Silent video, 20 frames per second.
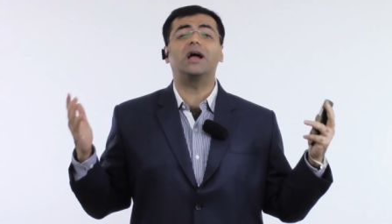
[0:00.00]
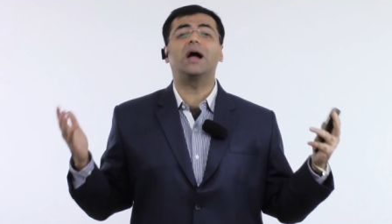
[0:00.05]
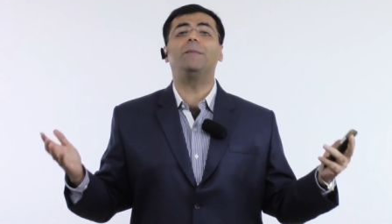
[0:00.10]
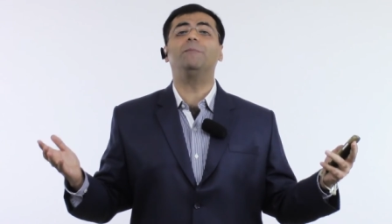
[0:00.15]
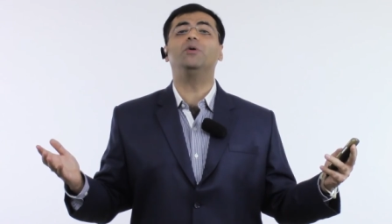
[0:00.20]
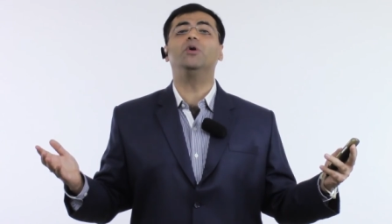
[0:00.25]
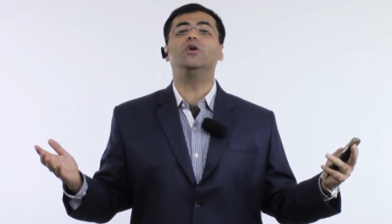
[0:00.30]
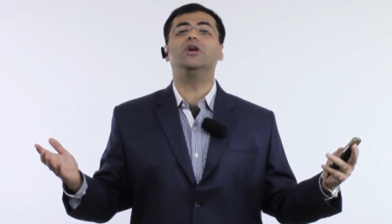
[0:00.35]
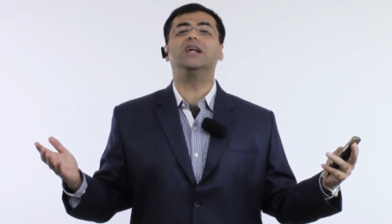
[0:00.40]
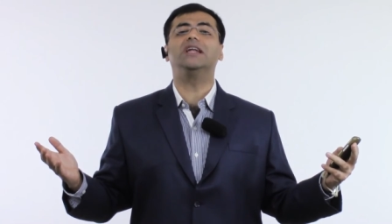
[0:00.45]

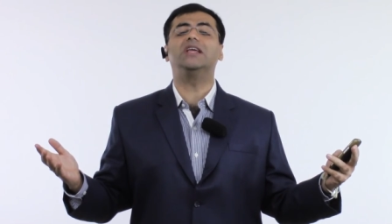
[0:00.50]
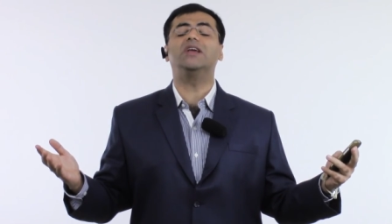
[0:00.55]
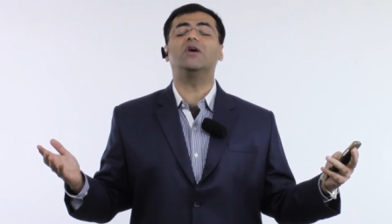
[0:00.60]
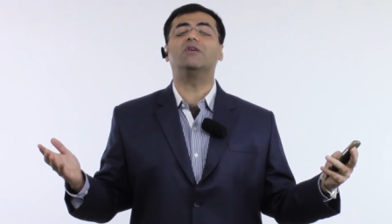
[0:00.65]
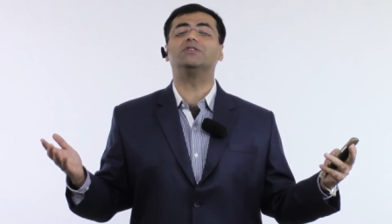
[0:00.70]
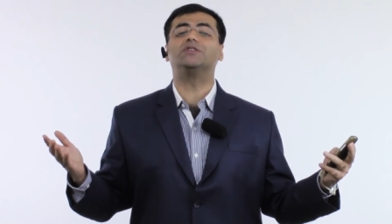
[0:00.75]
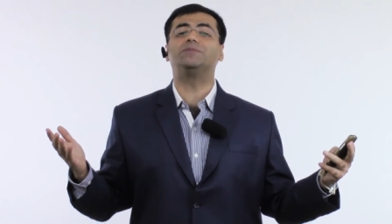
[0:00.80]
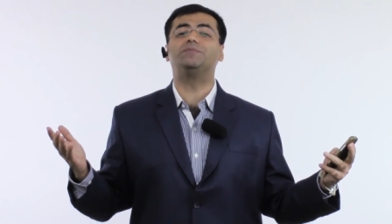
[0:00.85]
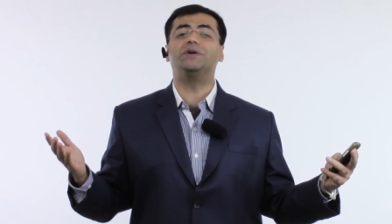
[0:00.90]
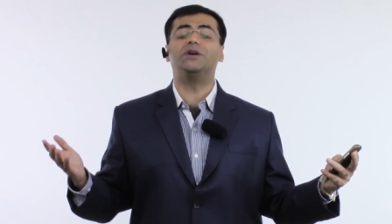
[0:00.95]
community
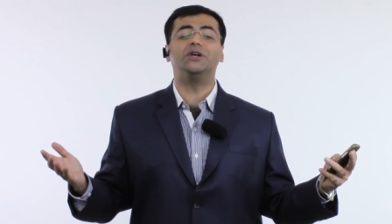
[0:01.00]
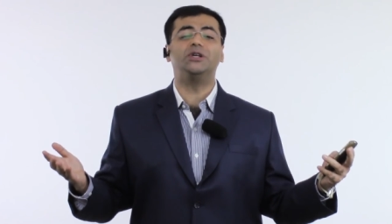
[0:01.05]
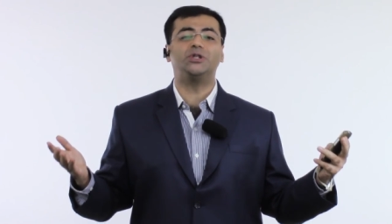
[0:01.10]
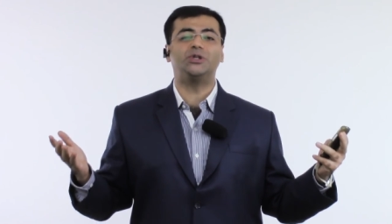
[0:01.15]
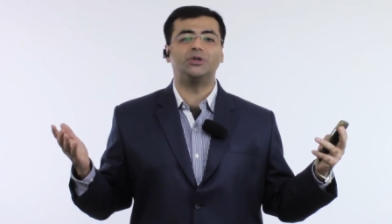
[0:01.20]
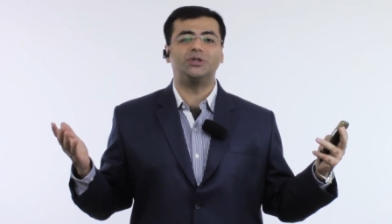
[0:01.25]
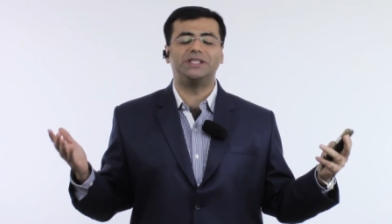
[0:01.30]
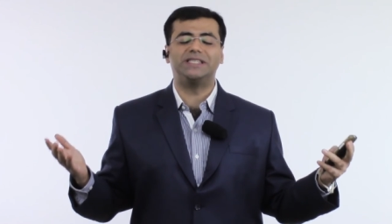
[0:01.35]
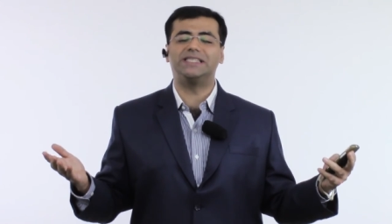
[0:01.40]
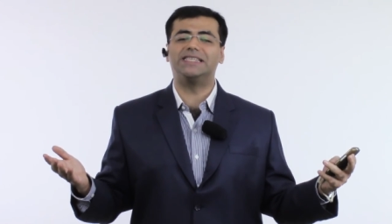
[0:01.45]
of
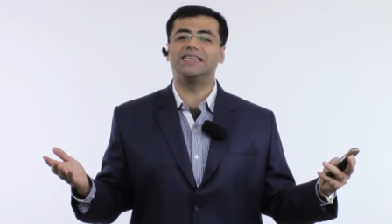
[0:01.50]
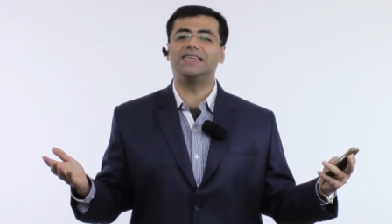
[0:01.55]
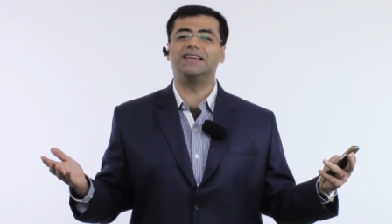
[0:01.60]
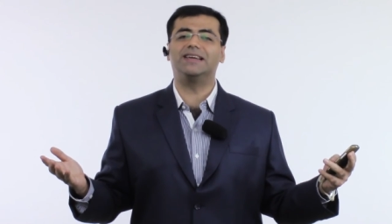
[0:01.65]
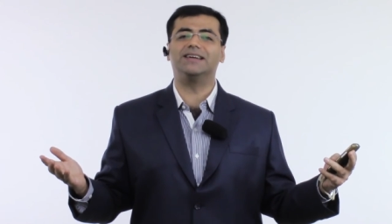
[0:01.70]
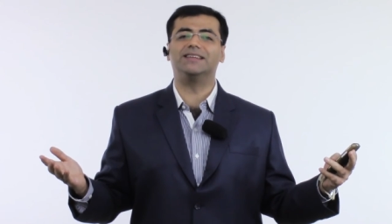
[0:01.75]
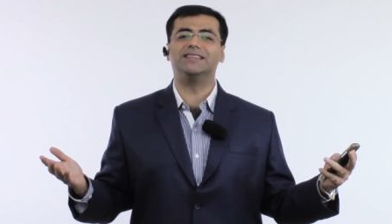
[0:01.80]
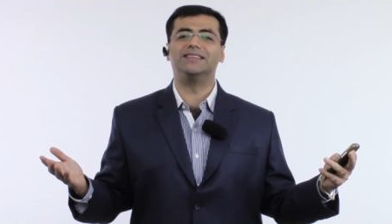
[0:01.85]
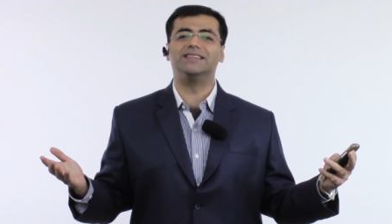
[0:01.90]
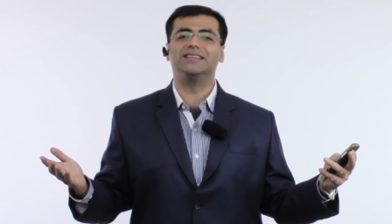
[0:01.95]
spiritual
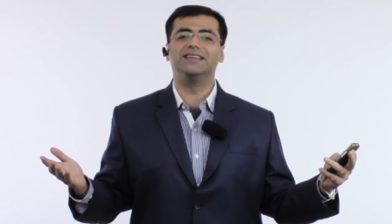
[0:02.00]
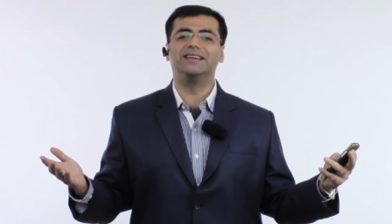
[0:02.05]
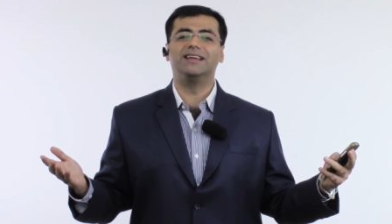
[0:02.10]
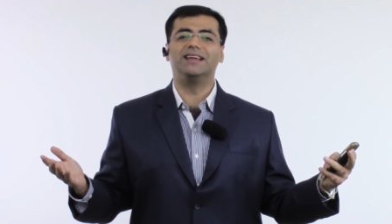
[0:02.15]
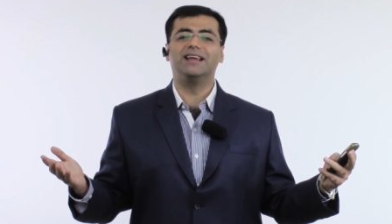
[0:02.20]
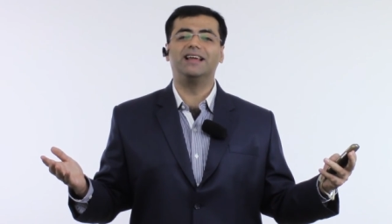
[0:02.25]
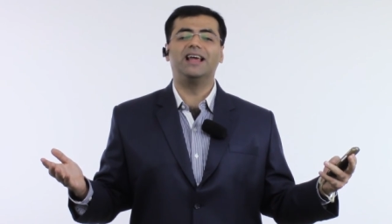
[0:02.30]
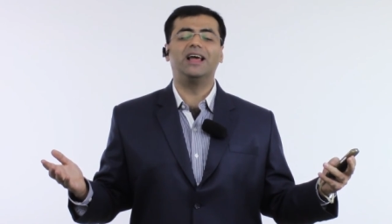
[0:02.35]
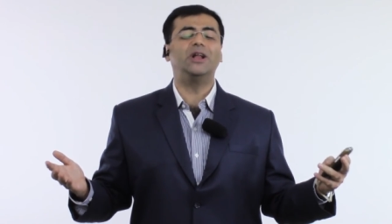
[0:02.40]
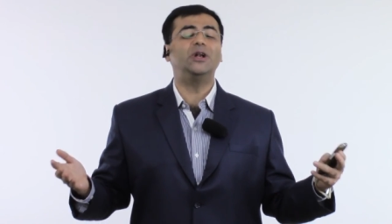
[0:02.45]
seekers
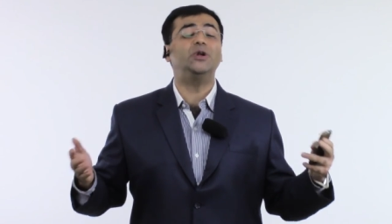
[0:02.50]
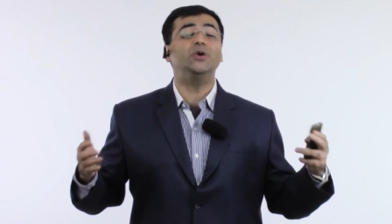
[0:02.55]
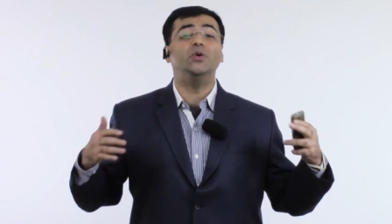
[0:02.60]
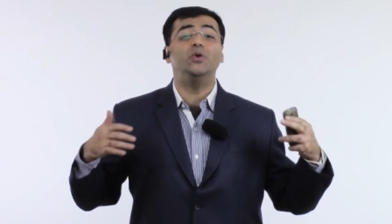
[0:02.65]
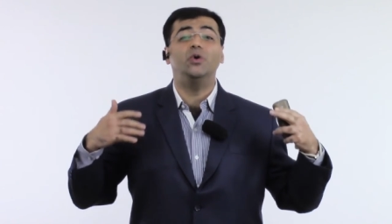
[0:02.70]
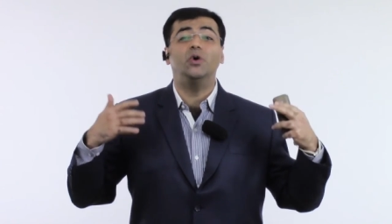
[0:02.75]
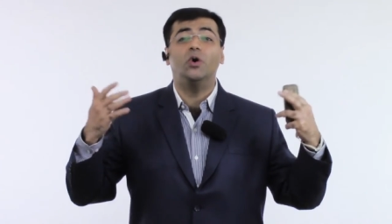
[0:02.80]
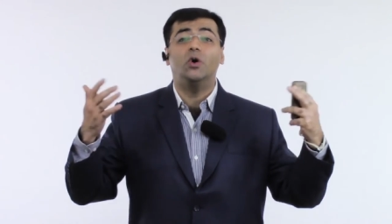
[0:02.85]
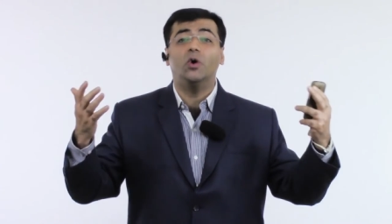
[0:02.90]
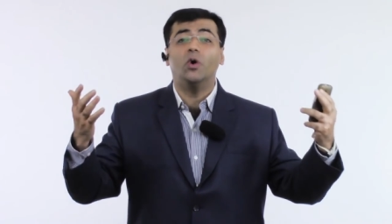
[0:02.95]
to
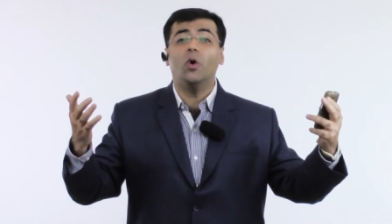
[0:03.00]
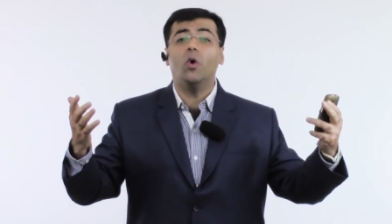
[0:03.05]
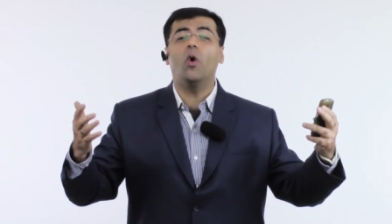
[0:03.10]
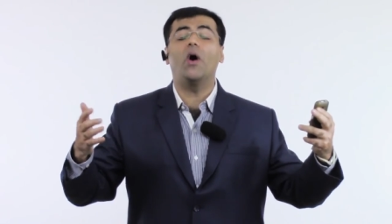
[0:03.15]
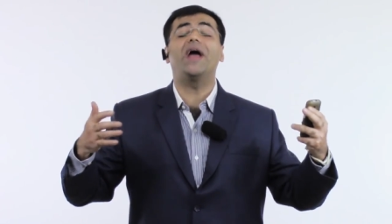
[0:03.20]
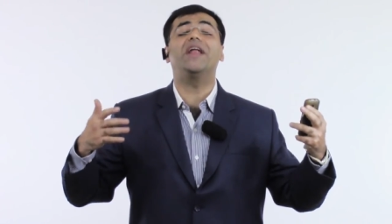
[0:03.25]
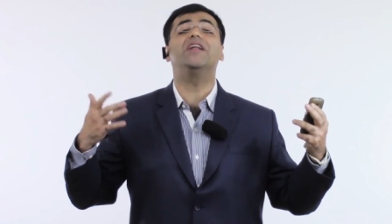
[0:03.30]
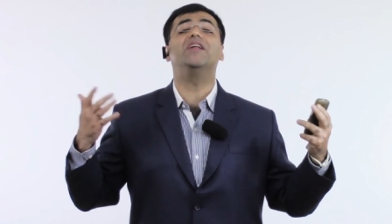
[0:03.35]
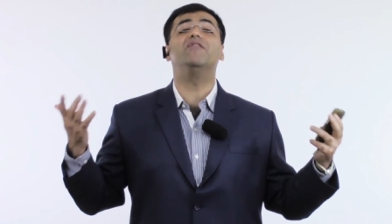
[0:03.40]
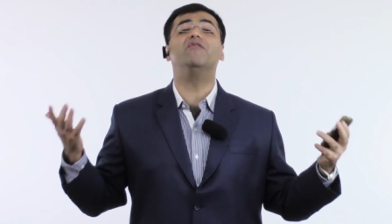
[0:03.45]
grow
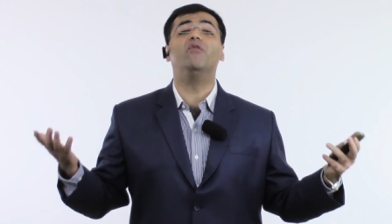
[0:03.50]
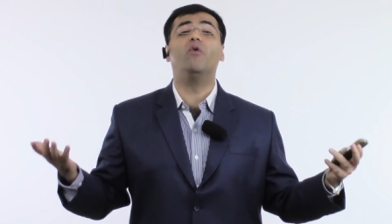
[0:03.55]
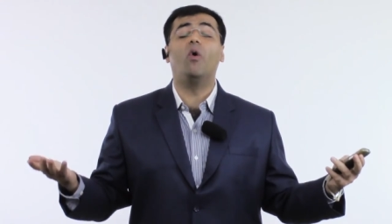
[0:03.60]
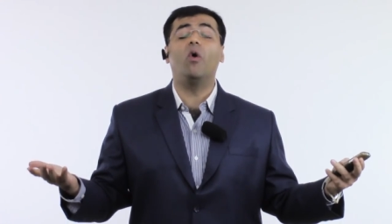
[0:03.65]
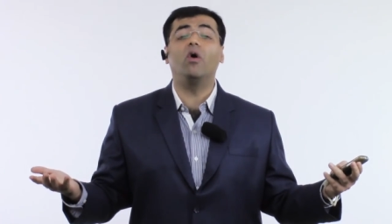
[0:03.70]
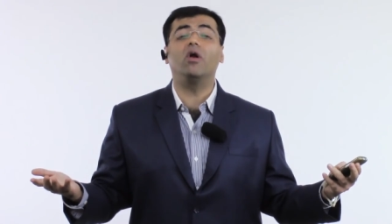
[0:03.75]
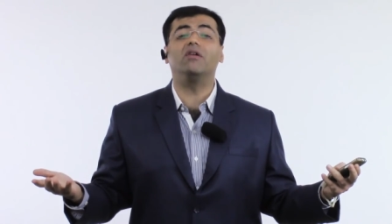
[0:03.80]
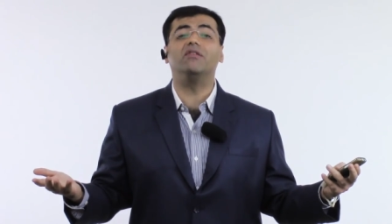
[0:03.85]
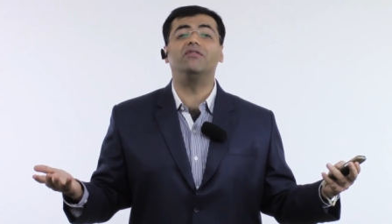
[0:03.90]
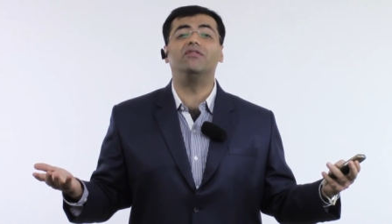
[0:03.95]
and
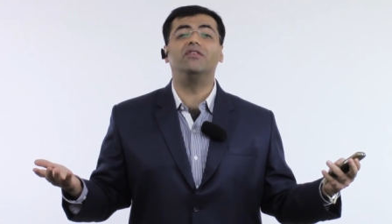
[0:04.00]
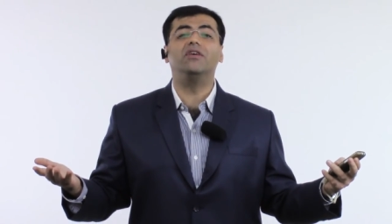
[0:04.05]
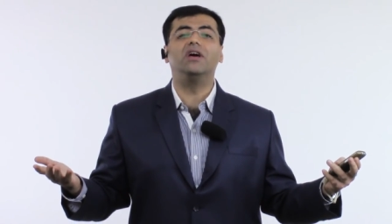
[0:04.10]
evolve,